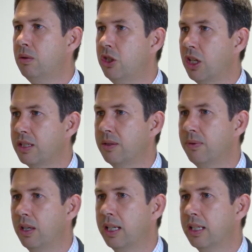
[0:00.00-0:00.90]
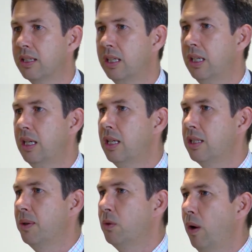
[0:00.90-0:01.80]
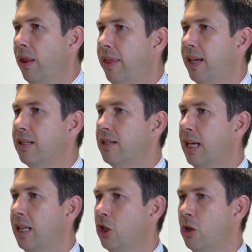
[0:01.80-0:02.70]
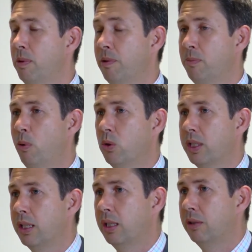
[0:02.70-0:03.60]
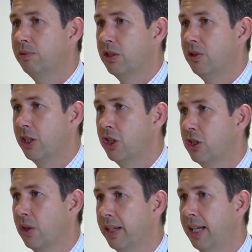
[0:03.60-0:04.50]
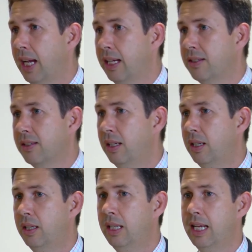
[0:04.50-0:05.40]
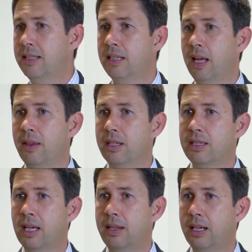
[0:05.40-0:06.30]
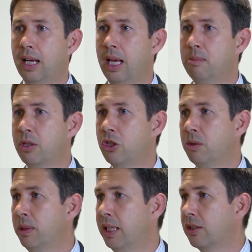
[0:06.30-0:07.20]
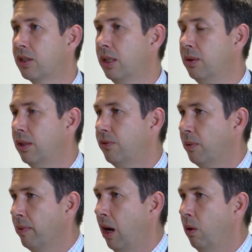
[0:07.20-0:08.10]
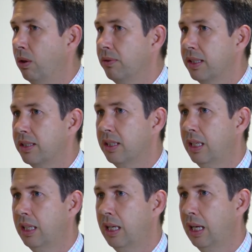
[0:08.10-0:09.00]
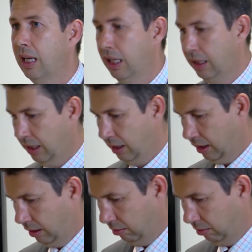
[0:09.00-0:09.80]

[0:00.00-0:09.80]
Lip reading: justify it. So it's one thing to say there should be reporting restrictions on a case. It's another to say that a claimant should be excluded from the whole of it. And that